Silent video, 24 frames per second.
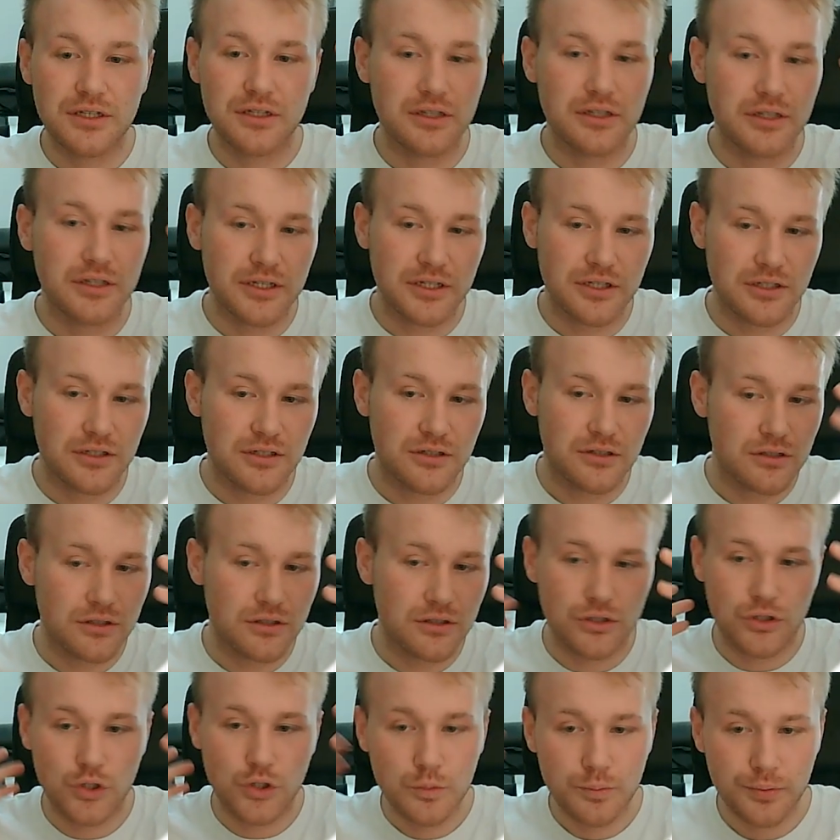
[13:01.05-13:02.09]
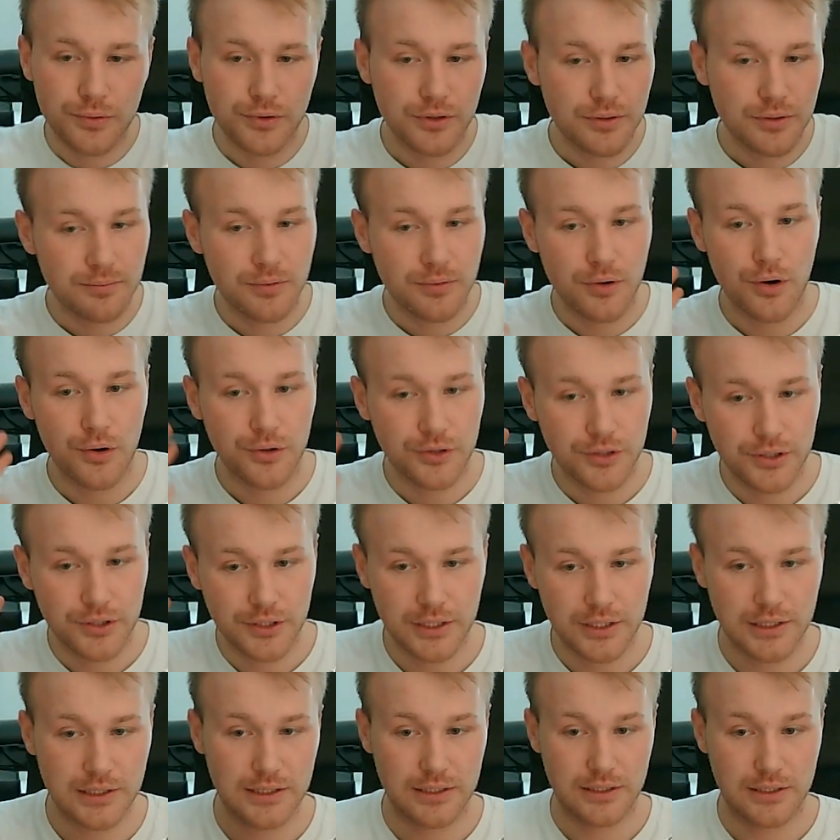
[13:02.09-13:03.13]
is super
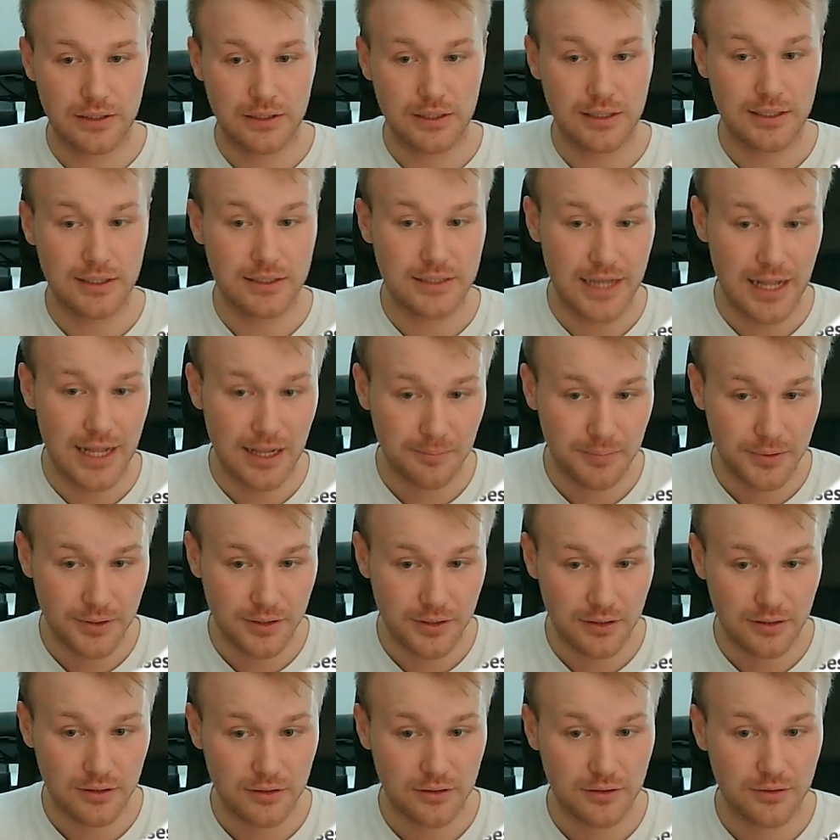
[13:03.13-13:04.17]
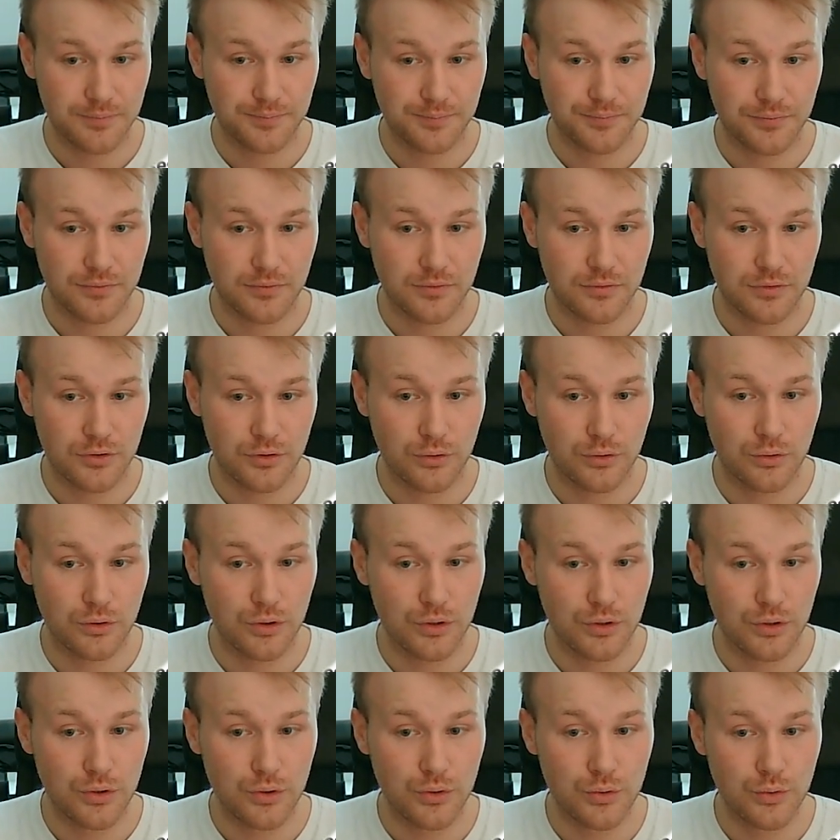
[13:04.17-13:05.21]
important. It's helping to
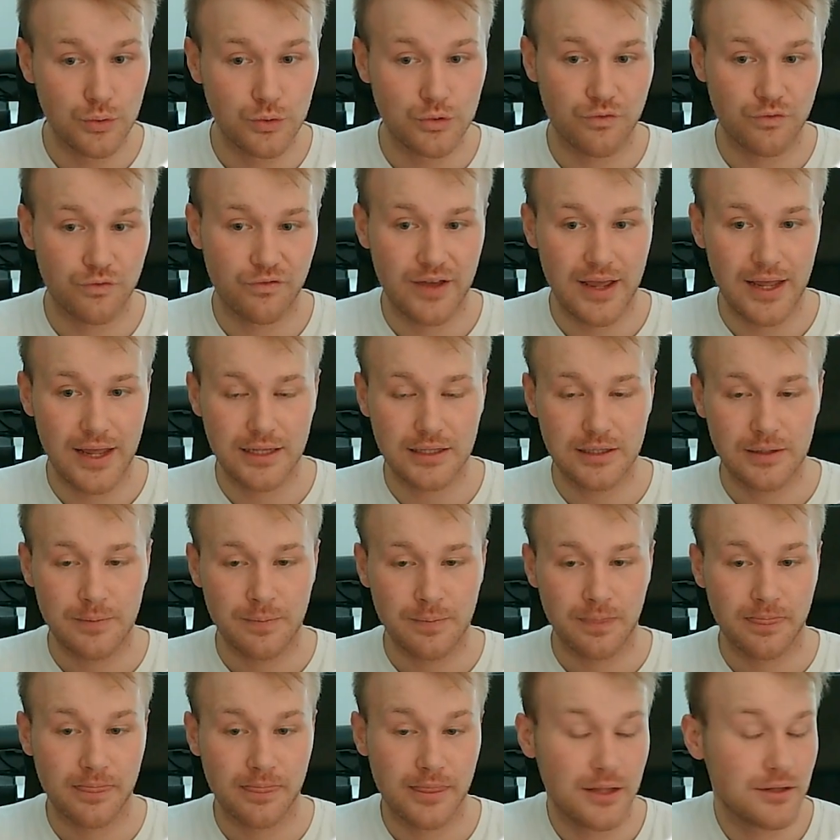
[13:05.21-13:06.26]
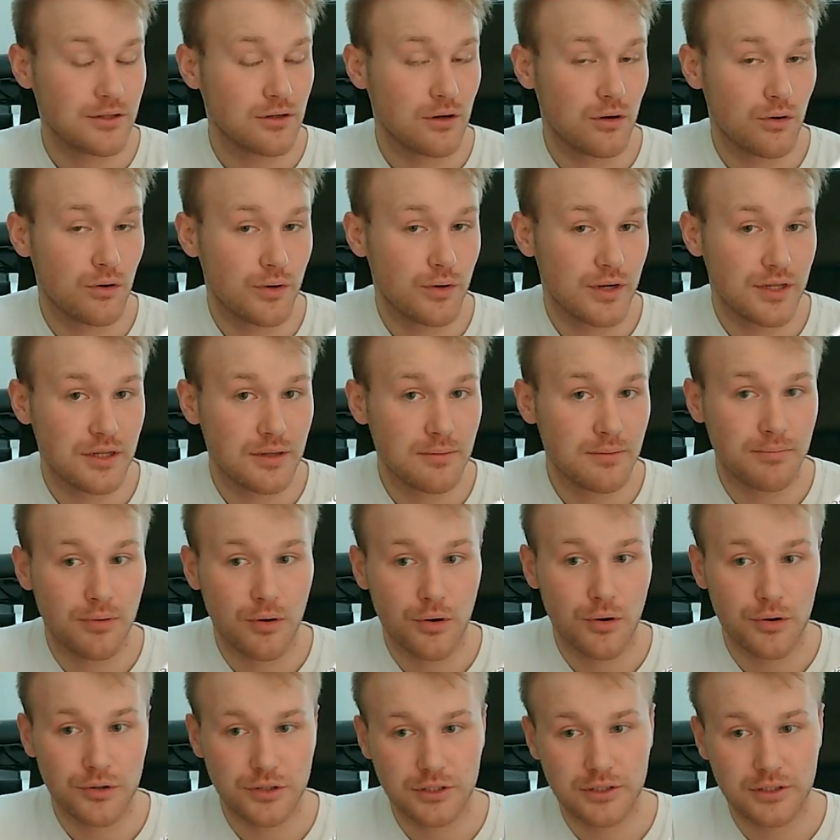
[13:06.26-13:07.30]
lose fat. That's already
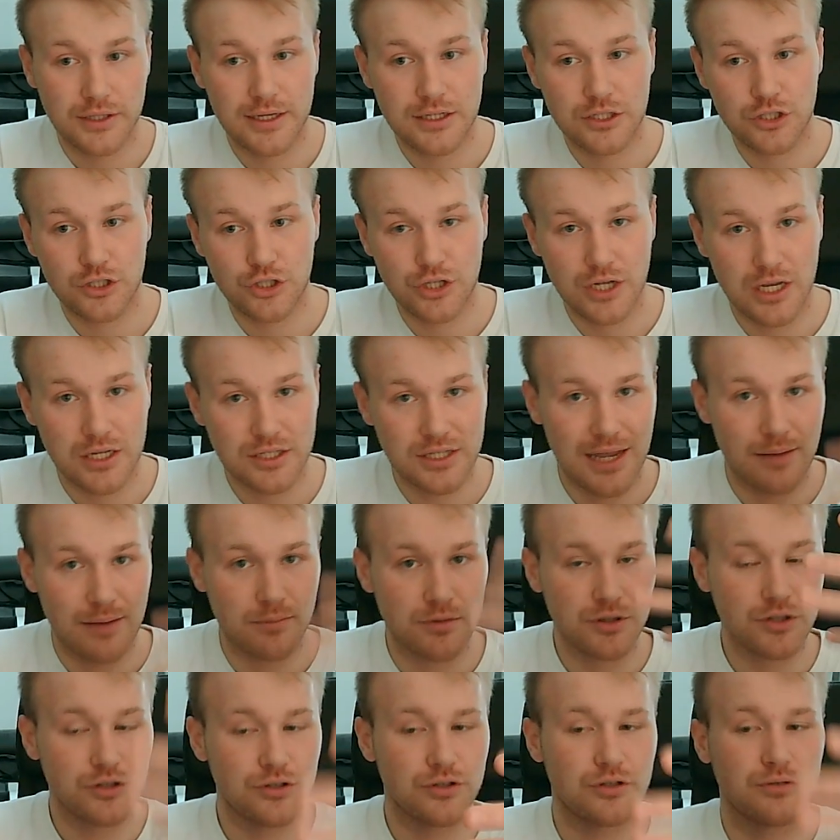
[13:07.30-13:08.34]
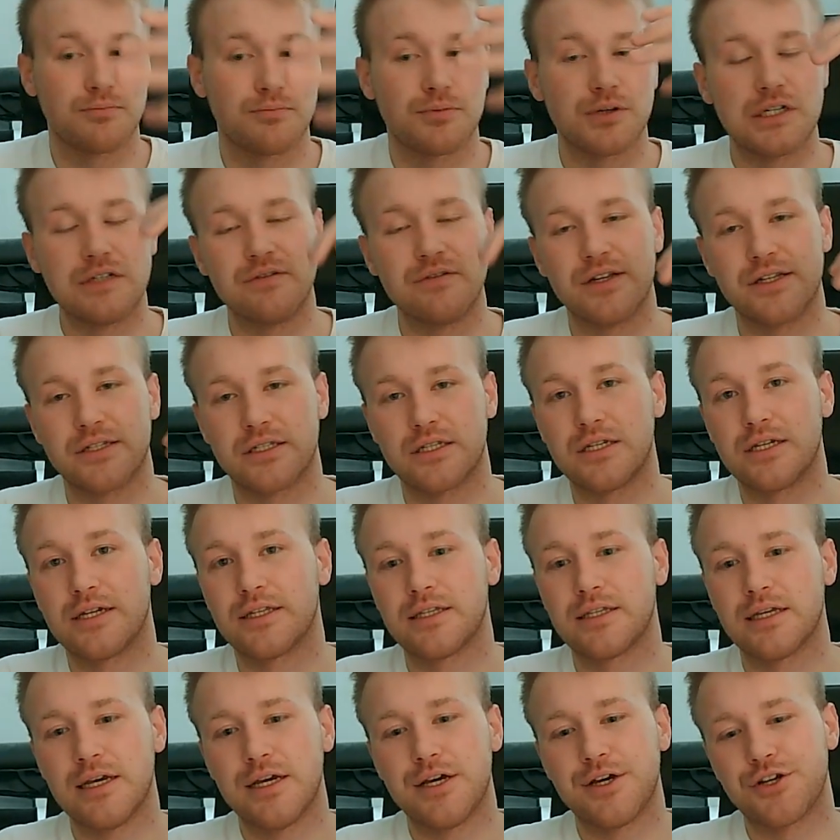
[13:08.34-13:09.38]
important, as she established previously
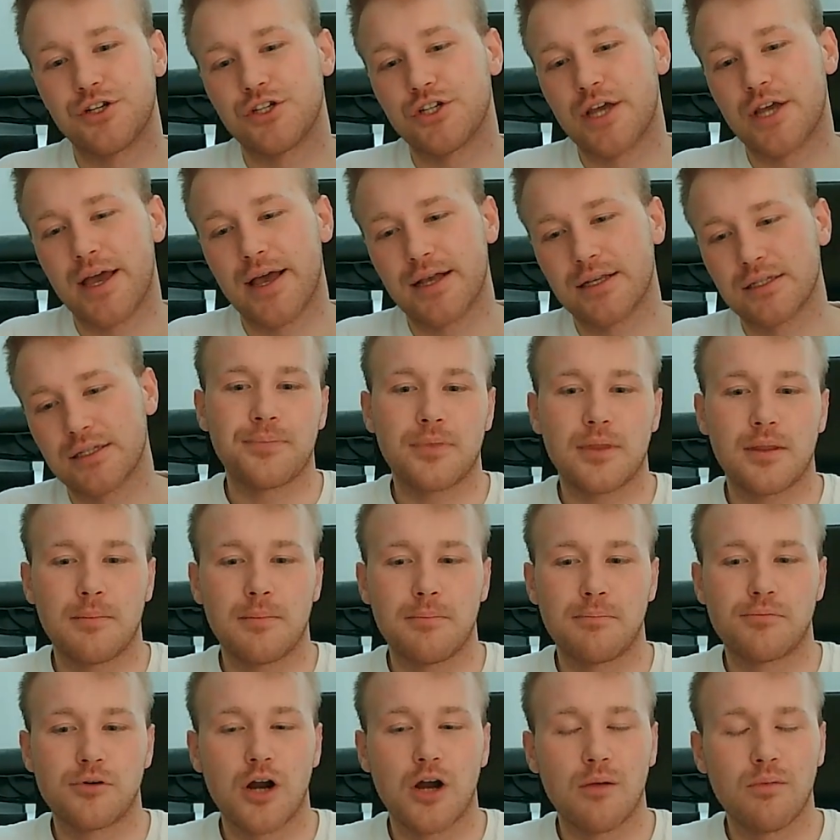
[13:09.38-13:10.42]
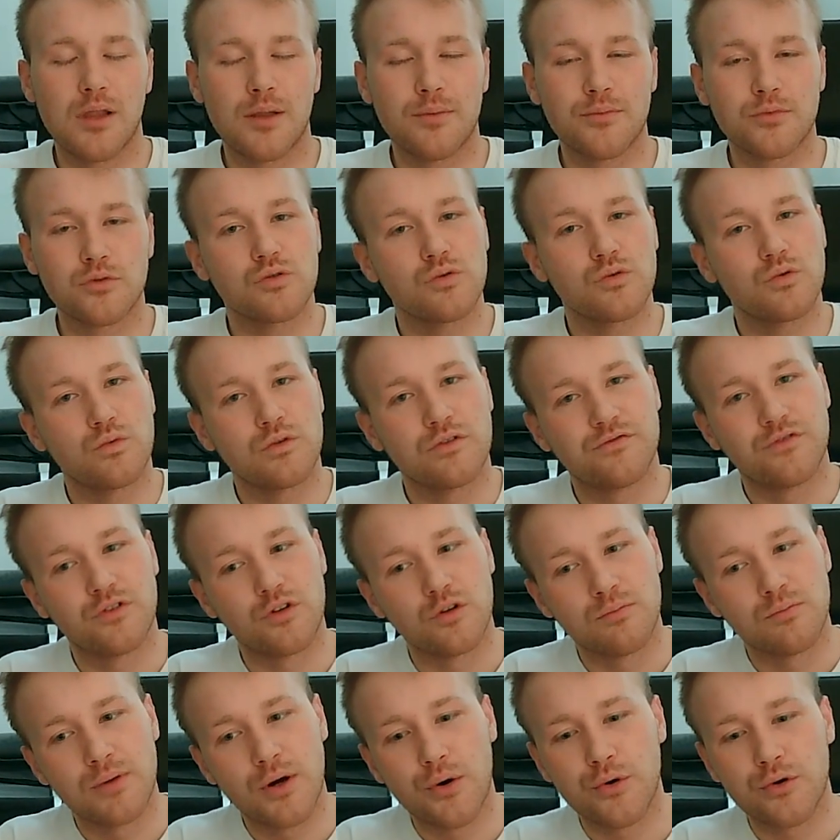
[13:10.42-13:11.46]
that she has problems with her
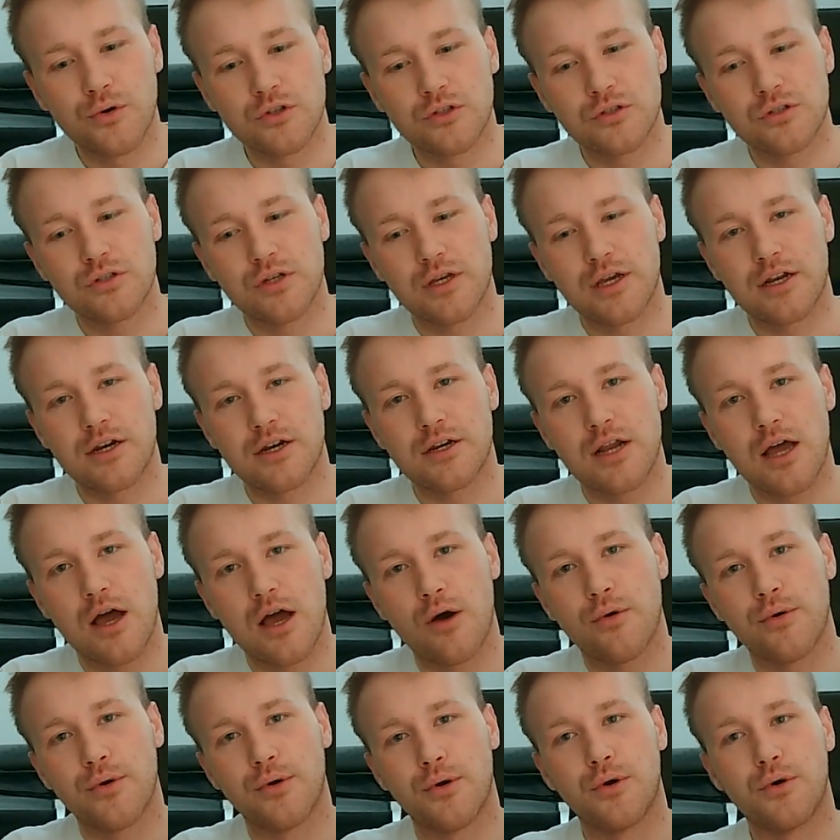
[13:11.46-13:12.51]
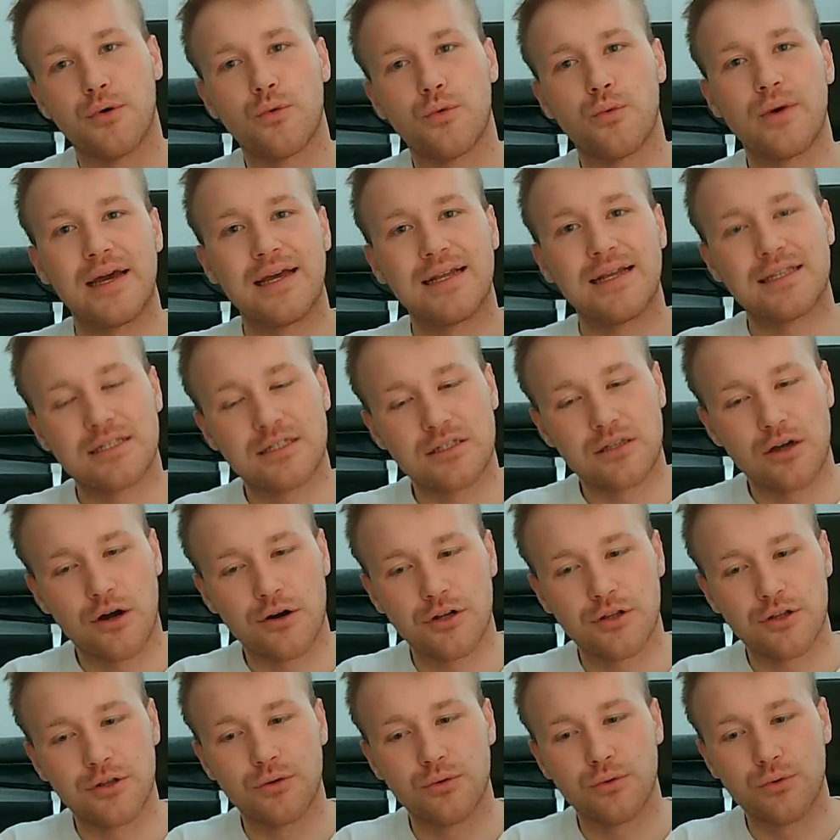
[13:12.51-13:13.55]
bones, and now her weight
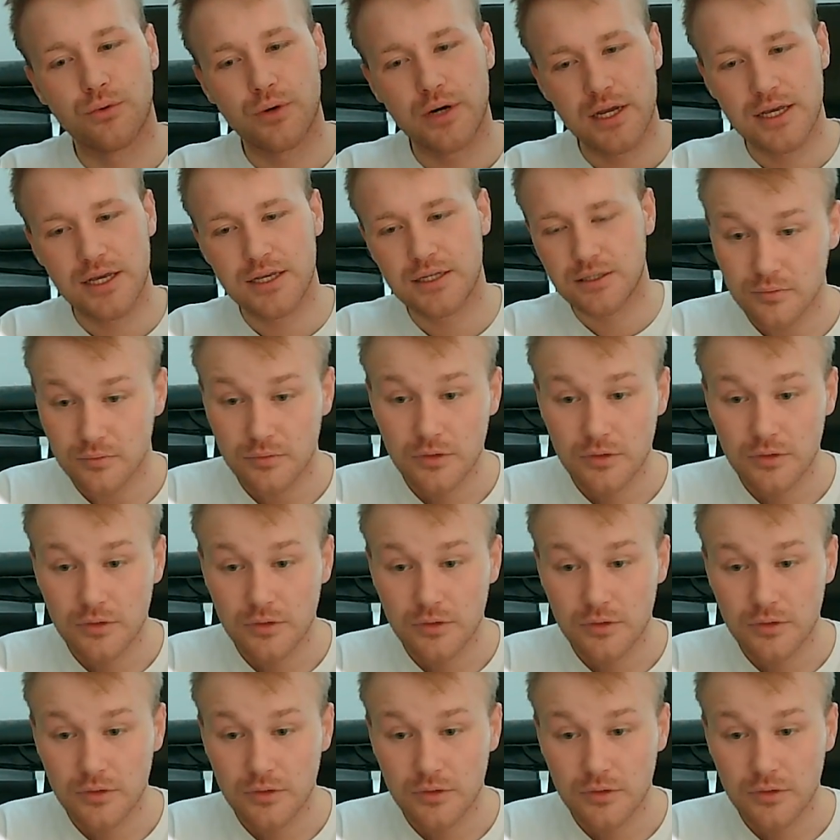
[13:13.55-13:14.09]
started to rise,